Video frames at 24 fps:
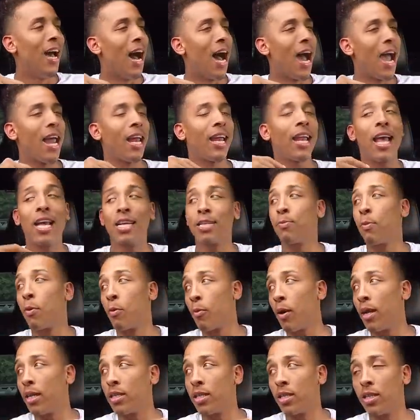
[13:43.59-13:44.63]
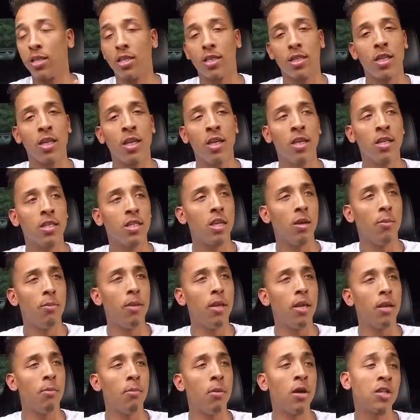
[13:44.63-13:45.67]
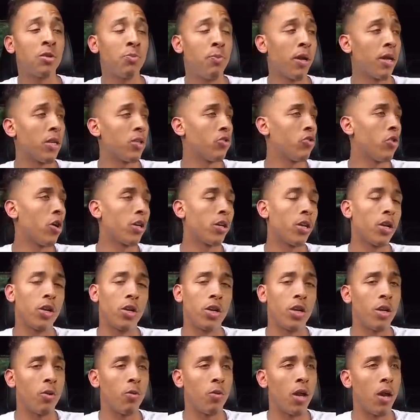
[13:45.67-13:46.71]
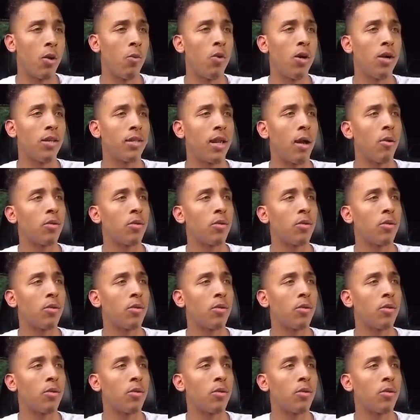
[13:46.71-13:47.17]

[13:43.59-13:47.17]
I had aspirations to be a much bigger drug dealer than what I was.